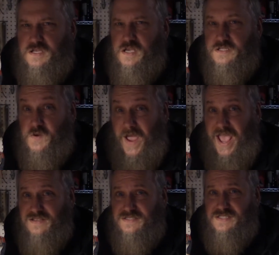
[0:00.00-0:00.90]
So
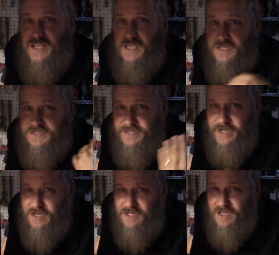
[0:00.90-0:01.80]
as the
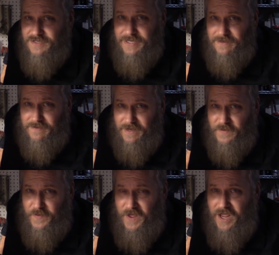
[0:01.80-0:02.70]
singer does their
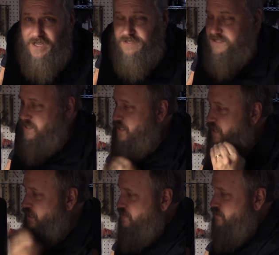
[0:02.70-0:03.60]
thing and they're singing
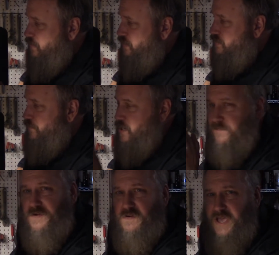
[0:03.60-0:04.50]
into it, the
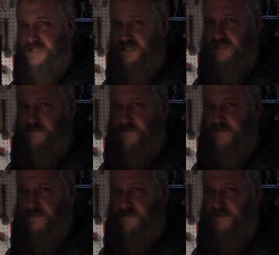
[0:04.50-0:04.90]
microphone catches the